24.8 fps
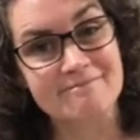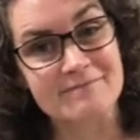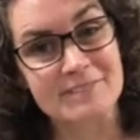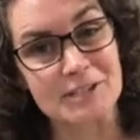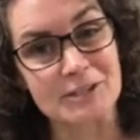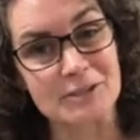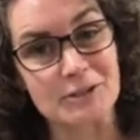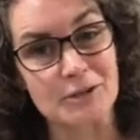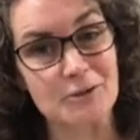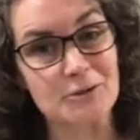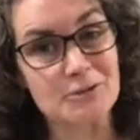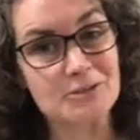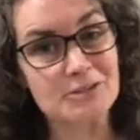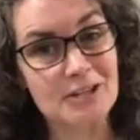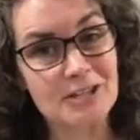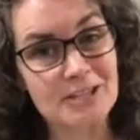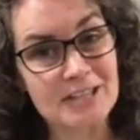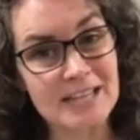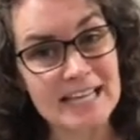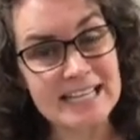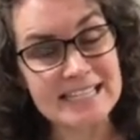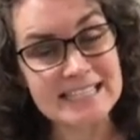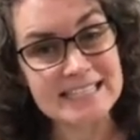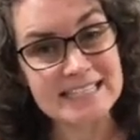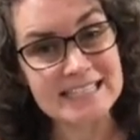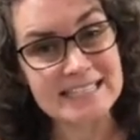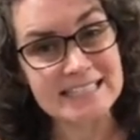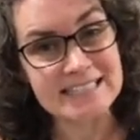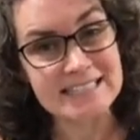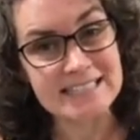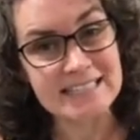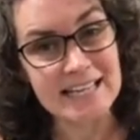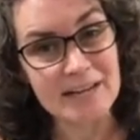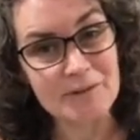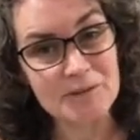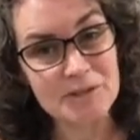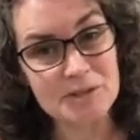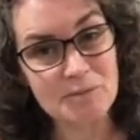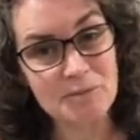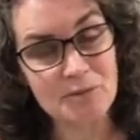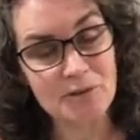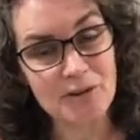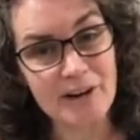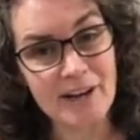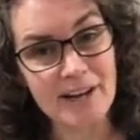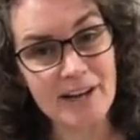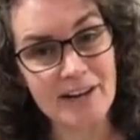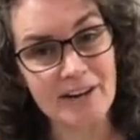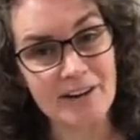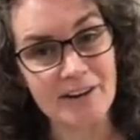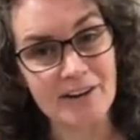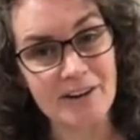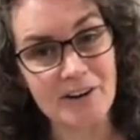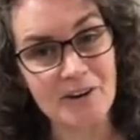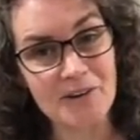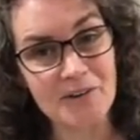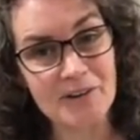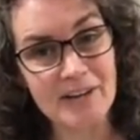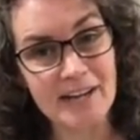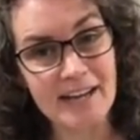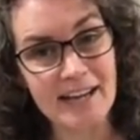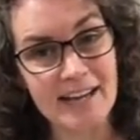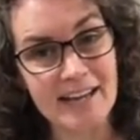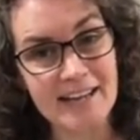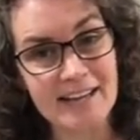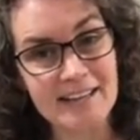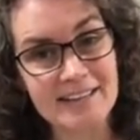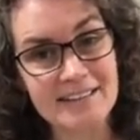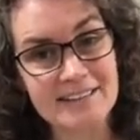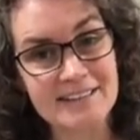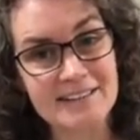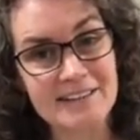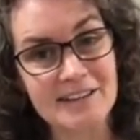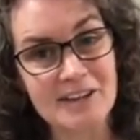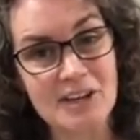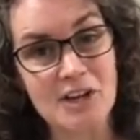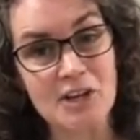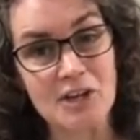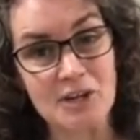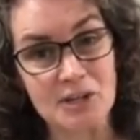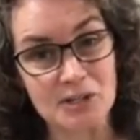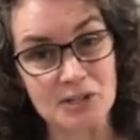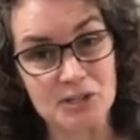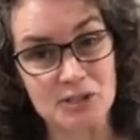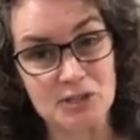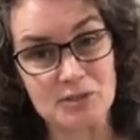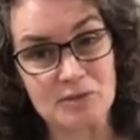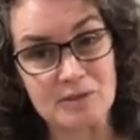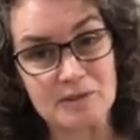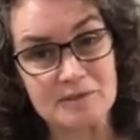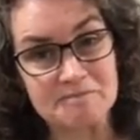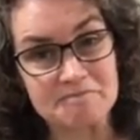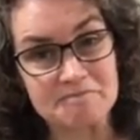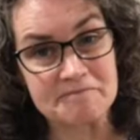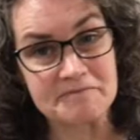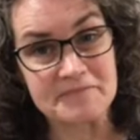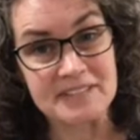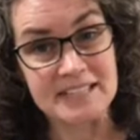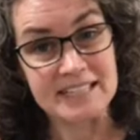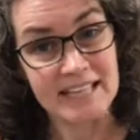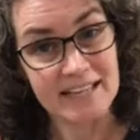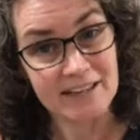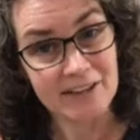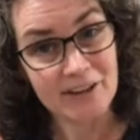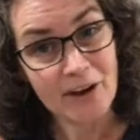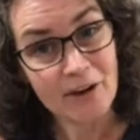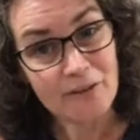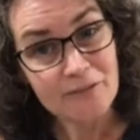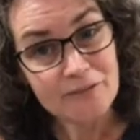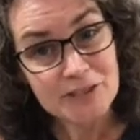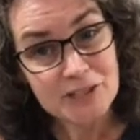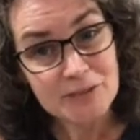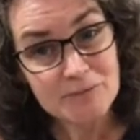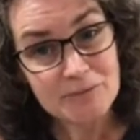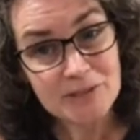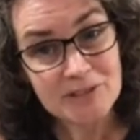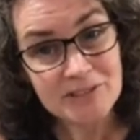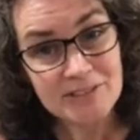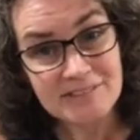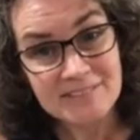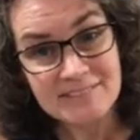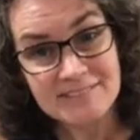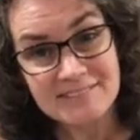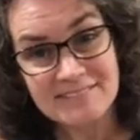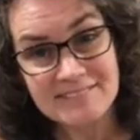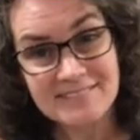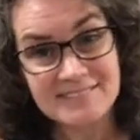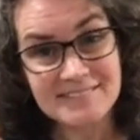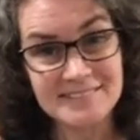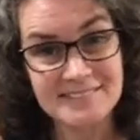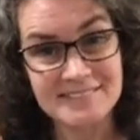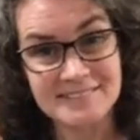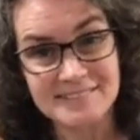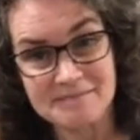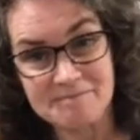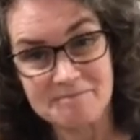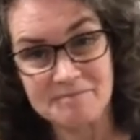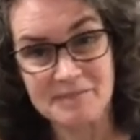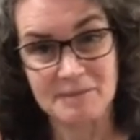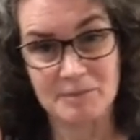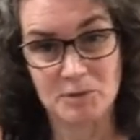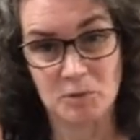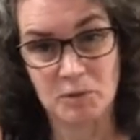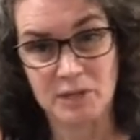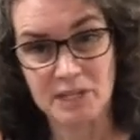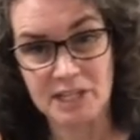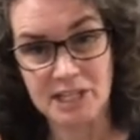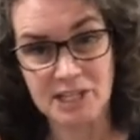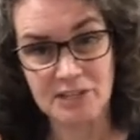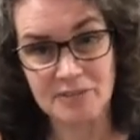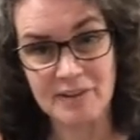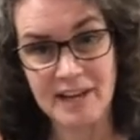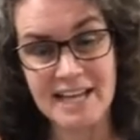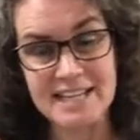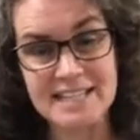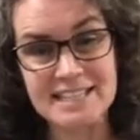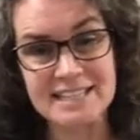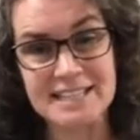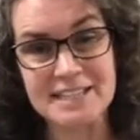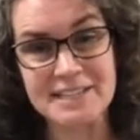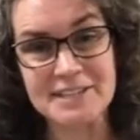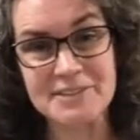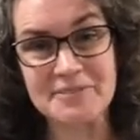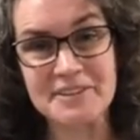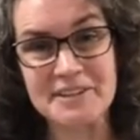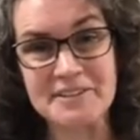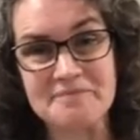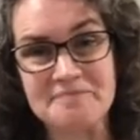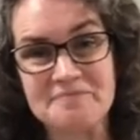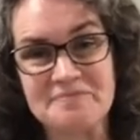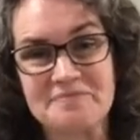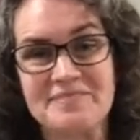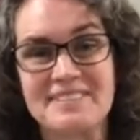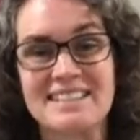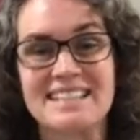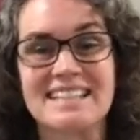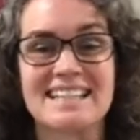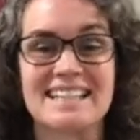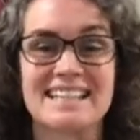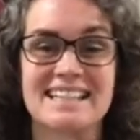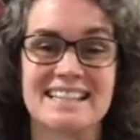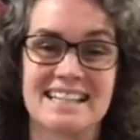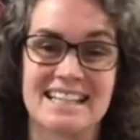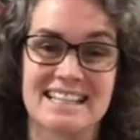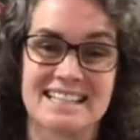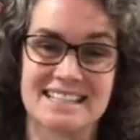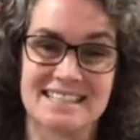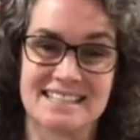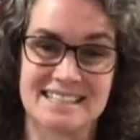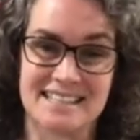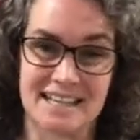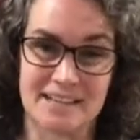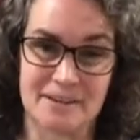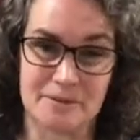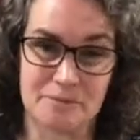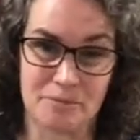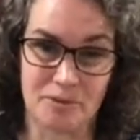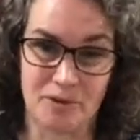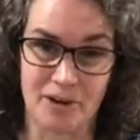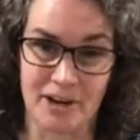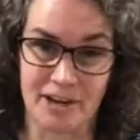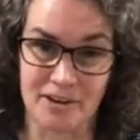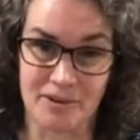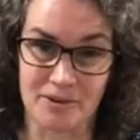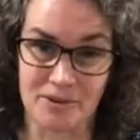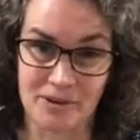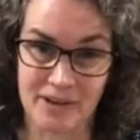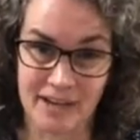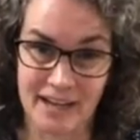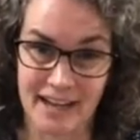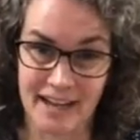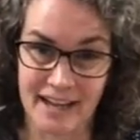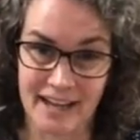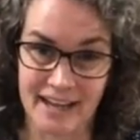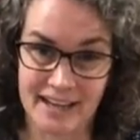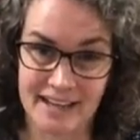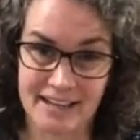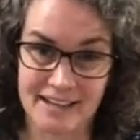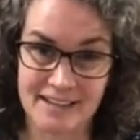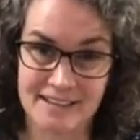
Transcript: close our lesson today with prayer, okay? Would you get comfortable? Maybe wiggle around a little bit, and let's say a prayer, okay?